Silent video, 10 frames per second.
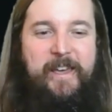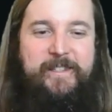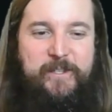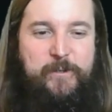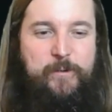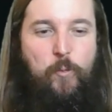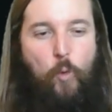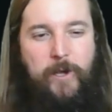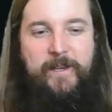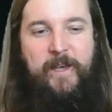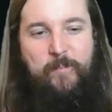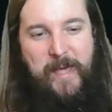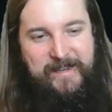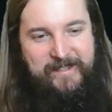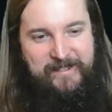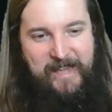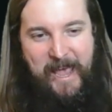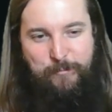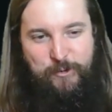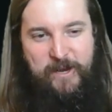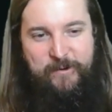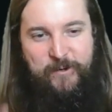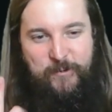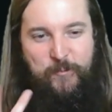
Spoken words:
So 1 Abandoned Campground,